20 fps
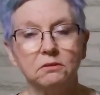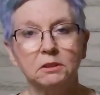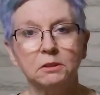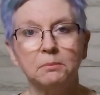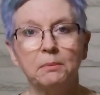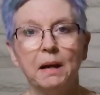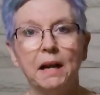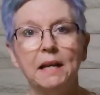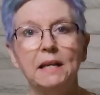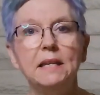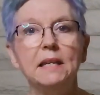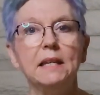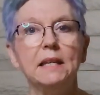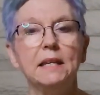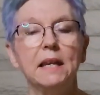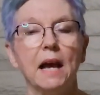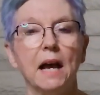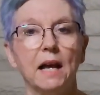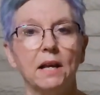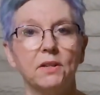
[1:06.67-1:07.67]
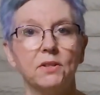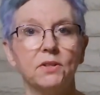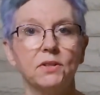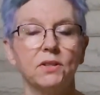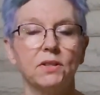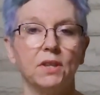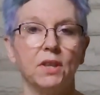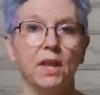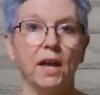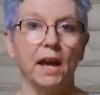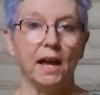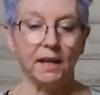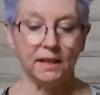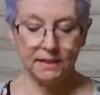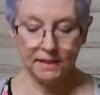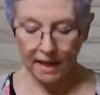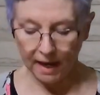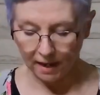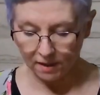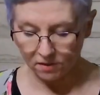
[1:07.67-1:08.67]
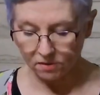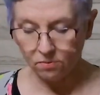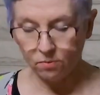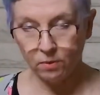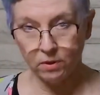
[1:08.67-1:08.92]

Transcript: reminding us that yes,